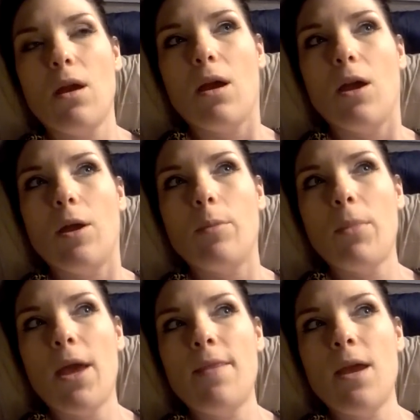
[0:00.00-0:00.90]

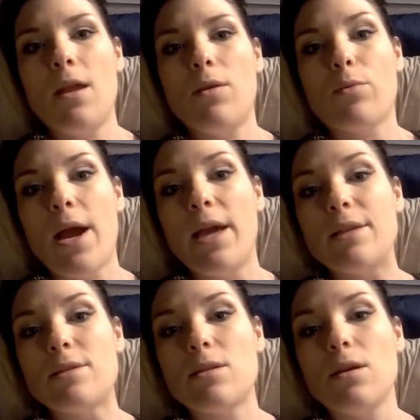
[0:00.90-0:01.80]
and then
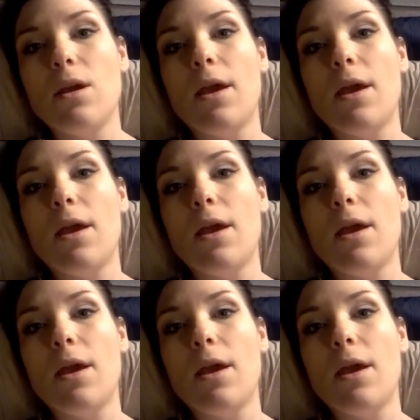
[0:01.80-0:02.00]
rice.